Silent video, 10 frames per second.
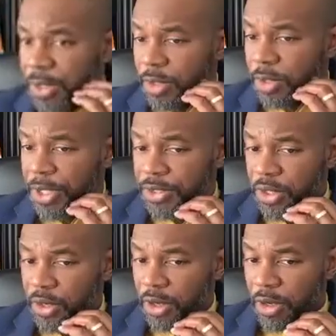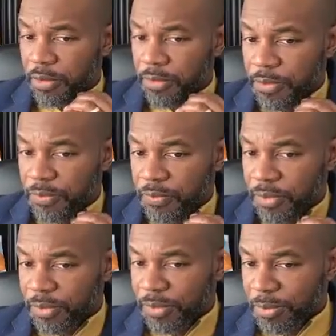jump in and start it off if
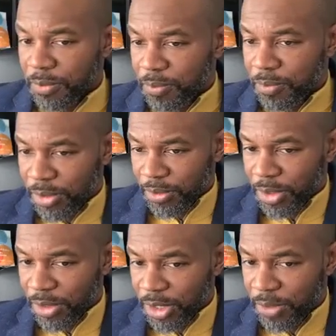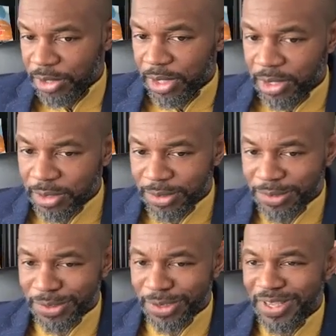you all are good with that.
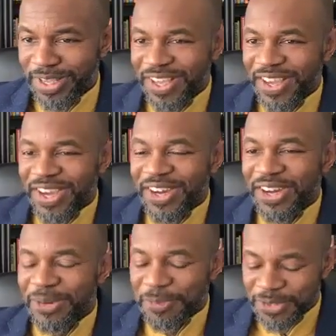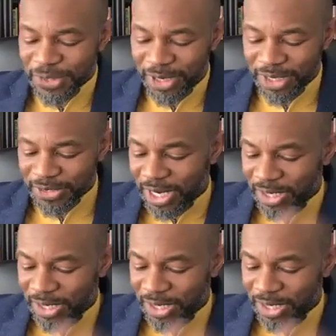Okay. So I'll